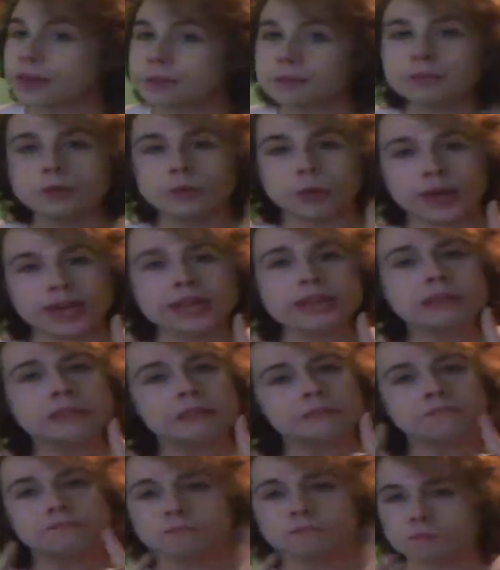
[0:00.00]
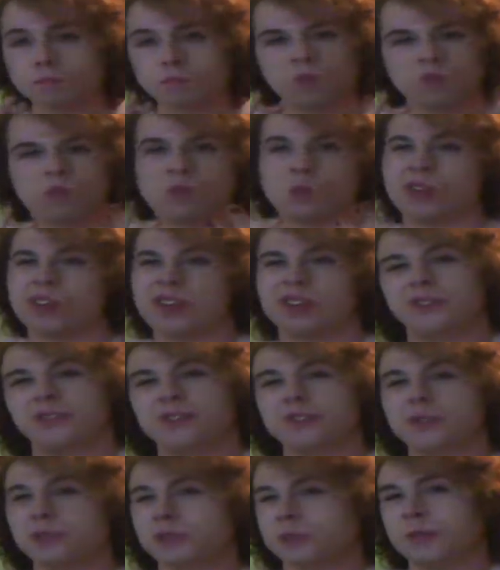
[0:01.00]
In between, we had a
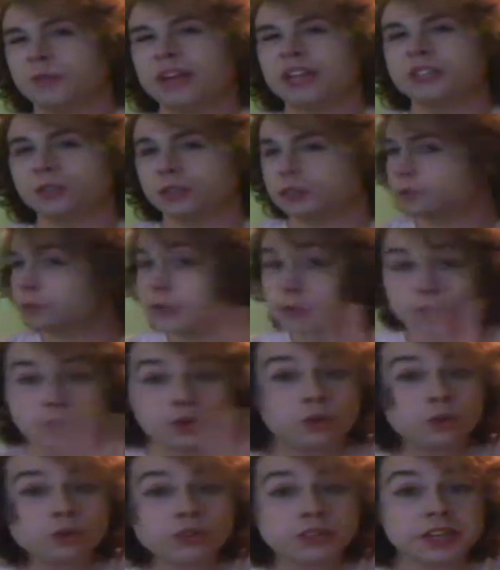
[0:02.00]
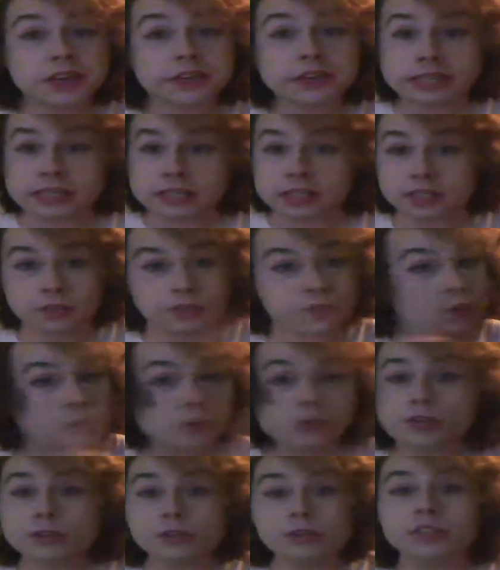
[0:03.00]
few specials, but no series.
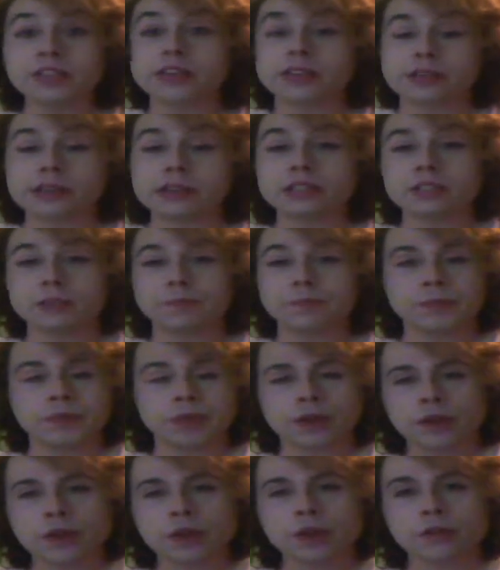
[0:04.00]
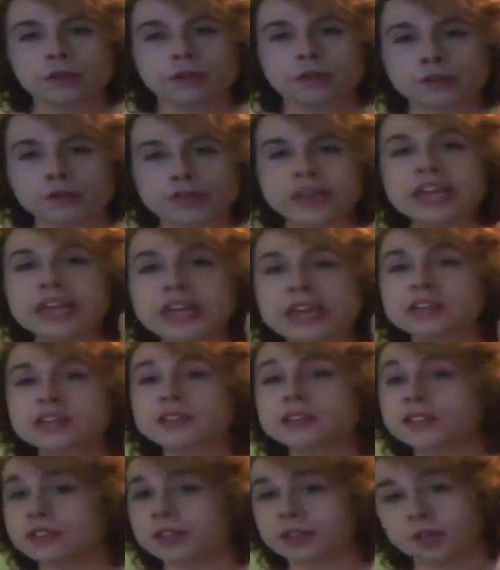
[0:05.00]
No new series. 3
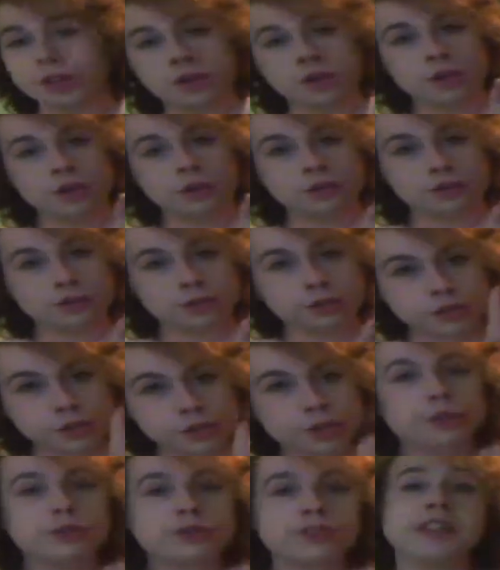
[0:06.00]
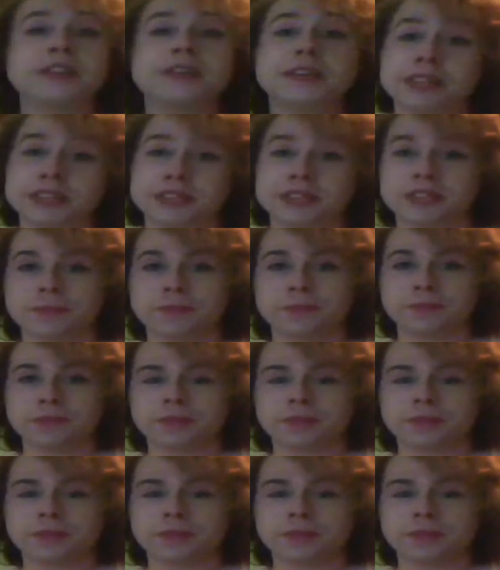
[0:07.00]
years, two series.